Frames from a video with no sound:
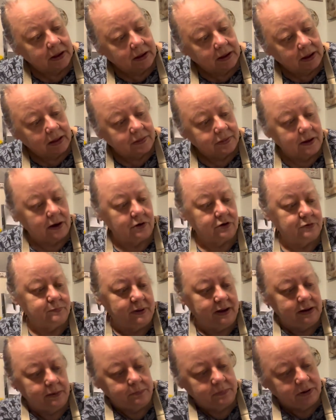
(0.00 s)
And there's
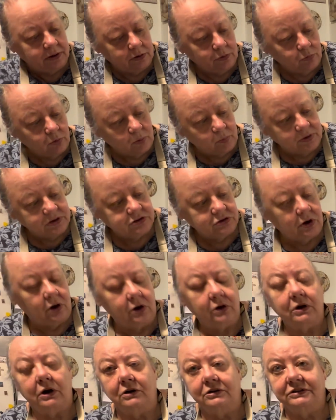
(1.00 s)
me and Milton when we
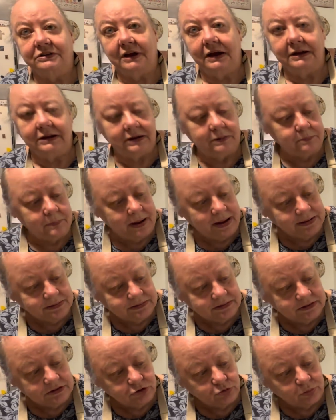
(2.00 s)
started our Sunday
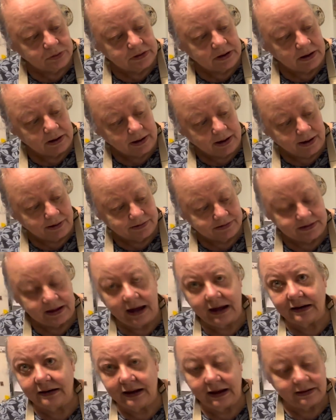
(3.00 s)
message. We did it
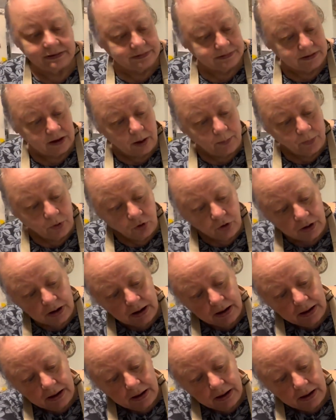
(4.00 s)
outside last summer.